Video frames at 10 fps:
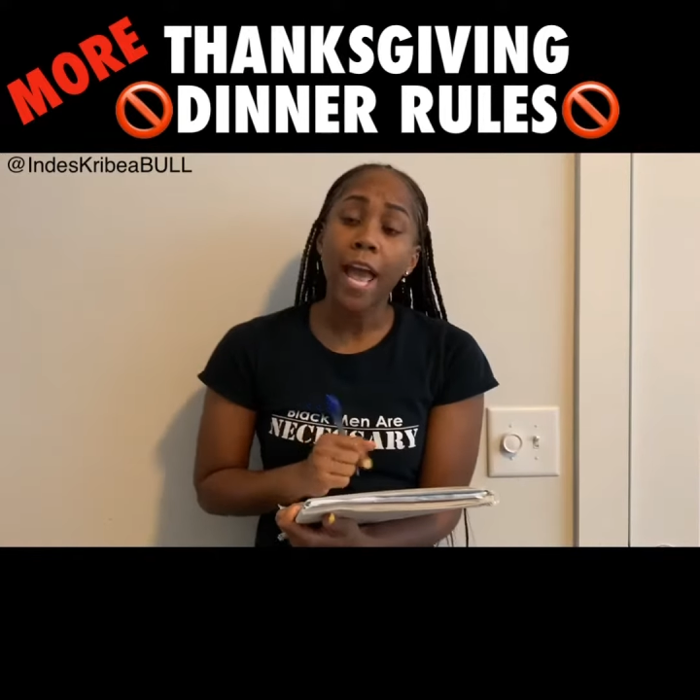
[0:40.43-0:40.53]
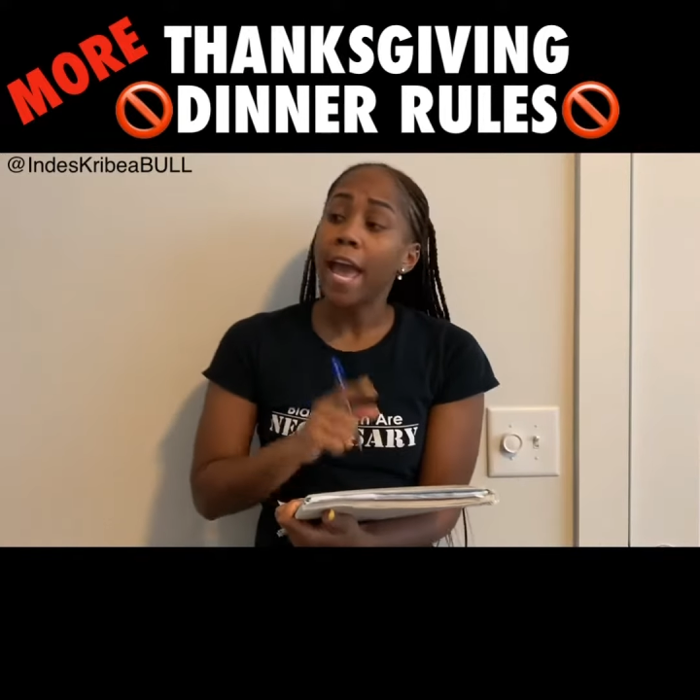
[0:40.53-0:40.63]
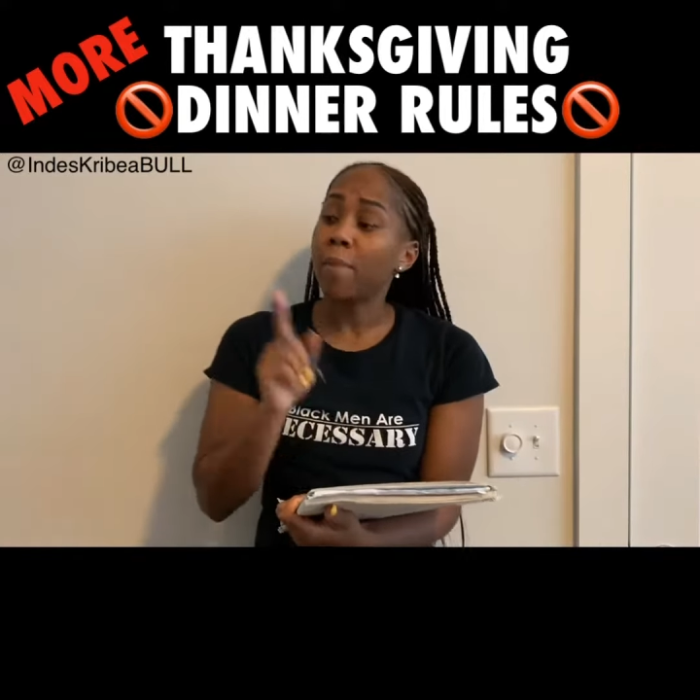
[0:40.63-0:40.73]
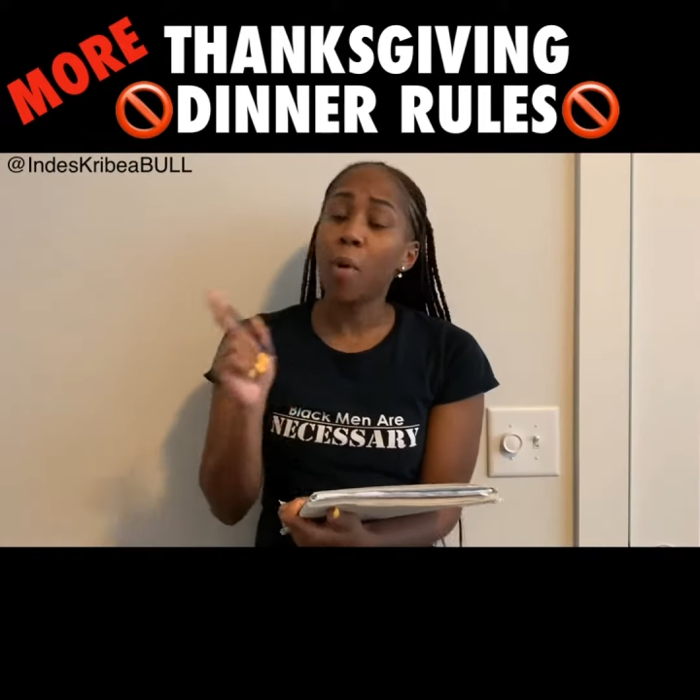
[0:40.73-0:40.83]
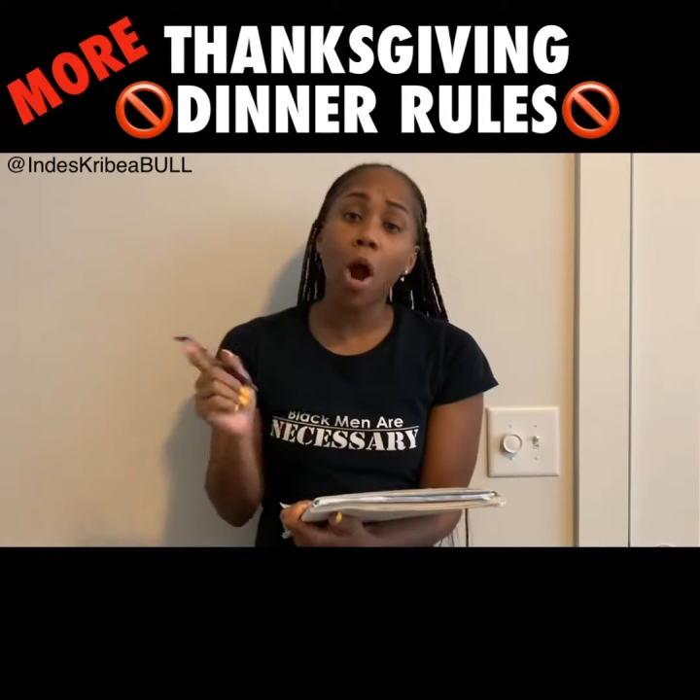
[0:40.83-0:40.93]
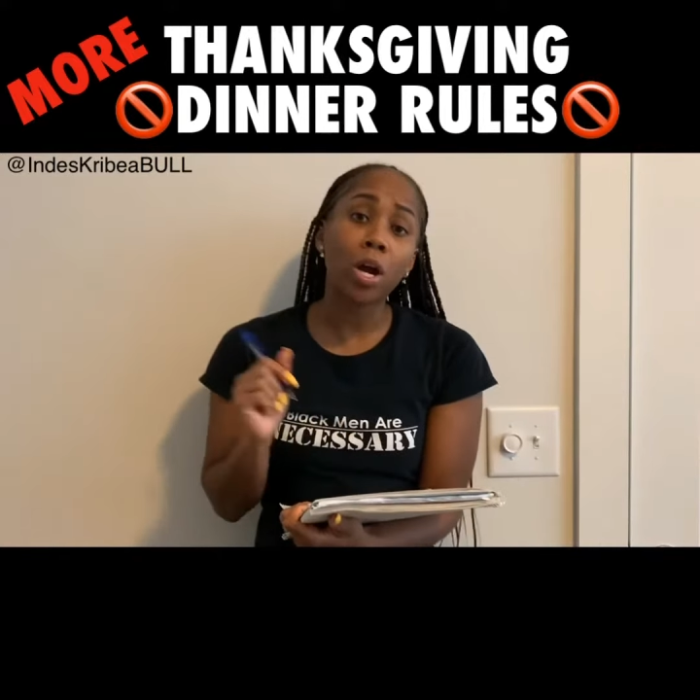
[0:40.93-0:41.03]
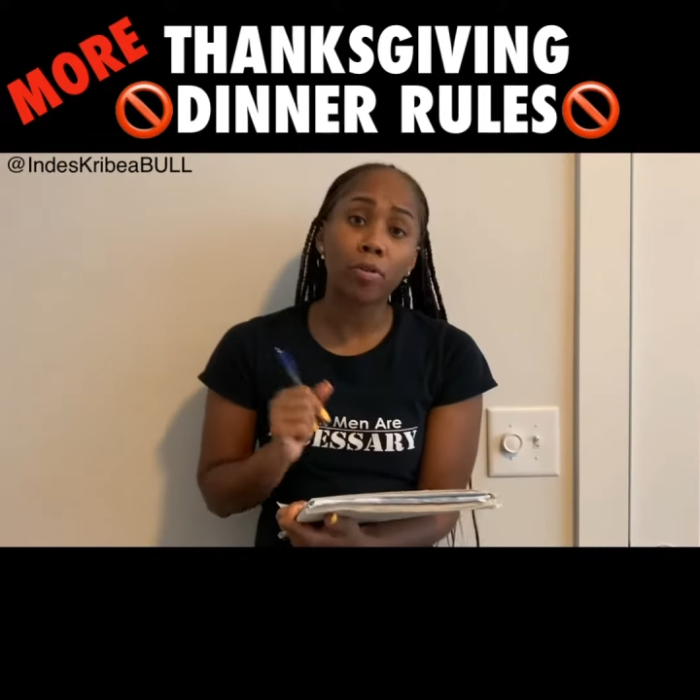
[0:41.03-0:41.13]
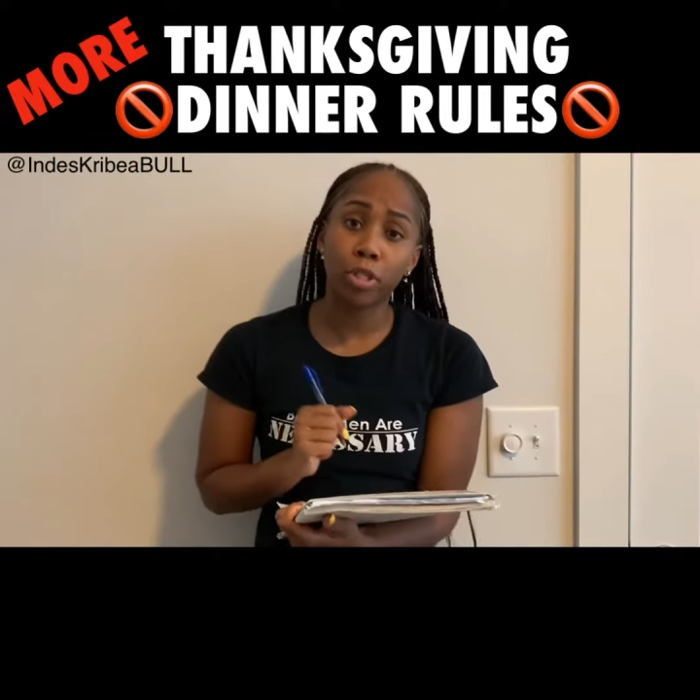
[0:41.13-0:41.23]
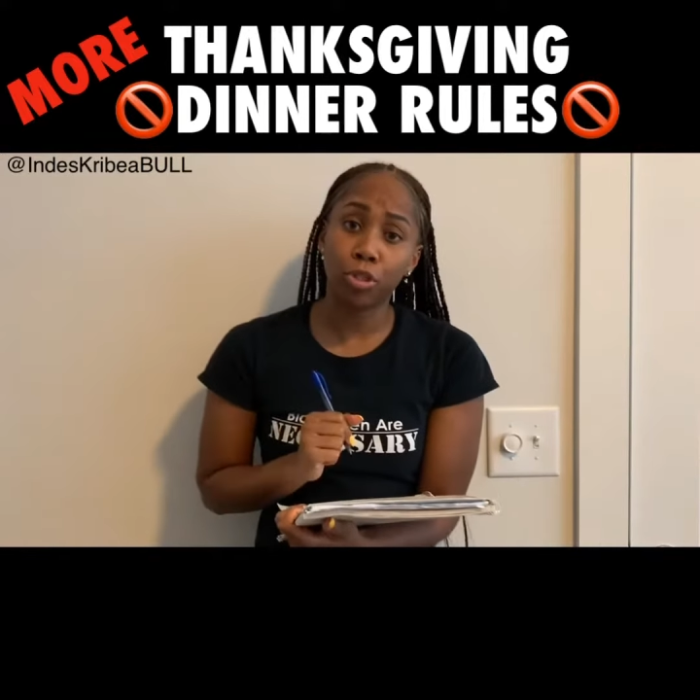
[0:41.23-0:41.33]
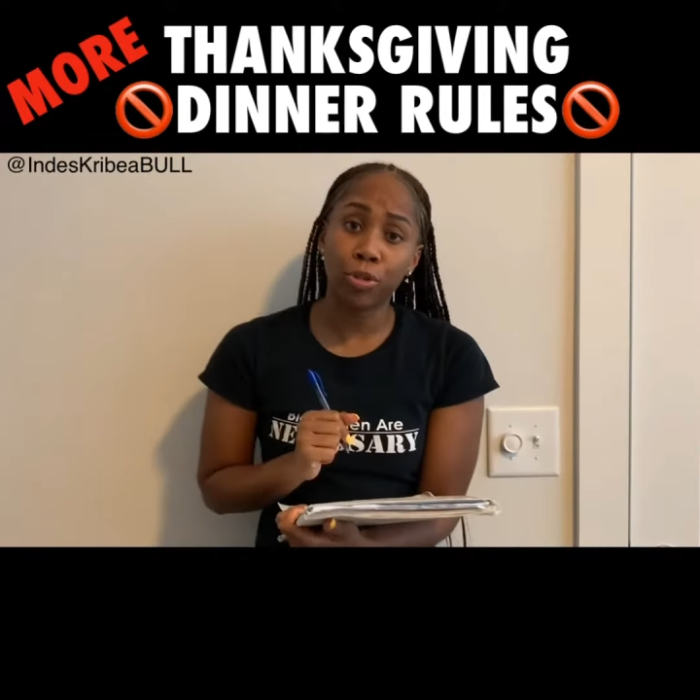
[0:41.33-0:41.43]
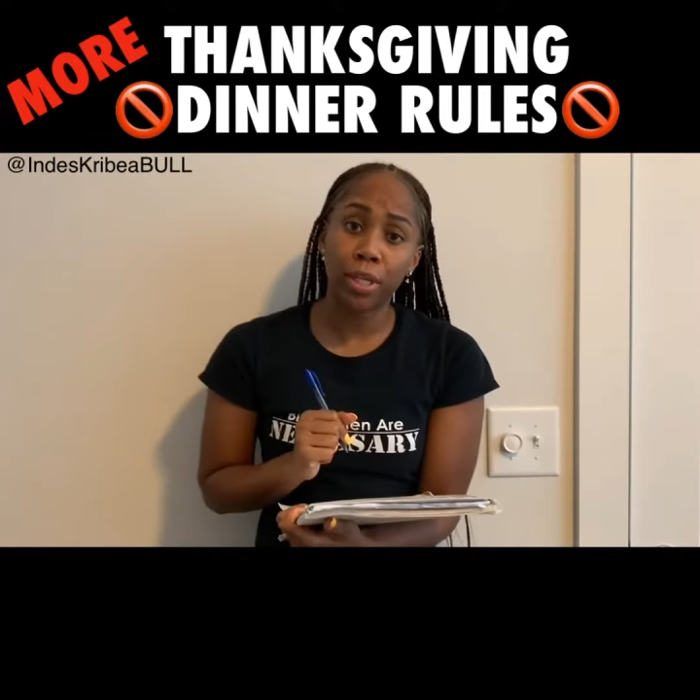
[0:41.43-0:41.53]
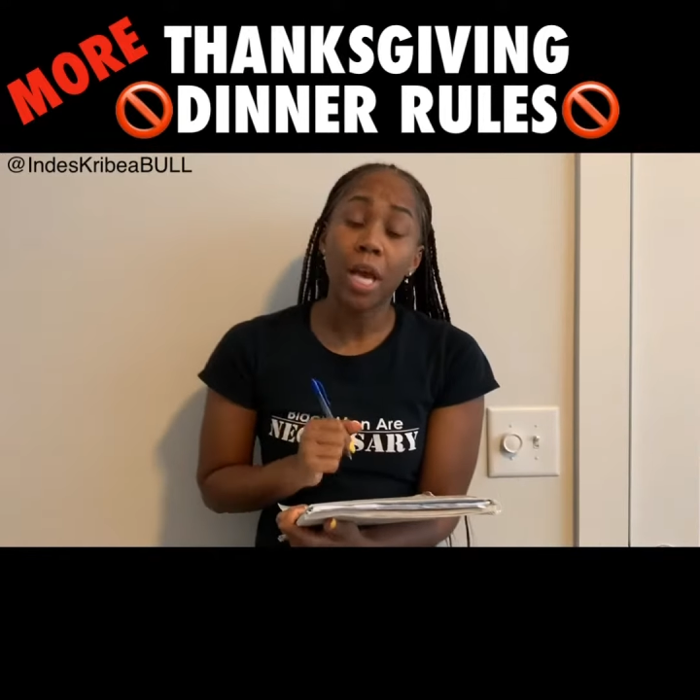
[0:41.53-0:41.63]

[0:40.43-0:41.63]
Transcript: and park on the street.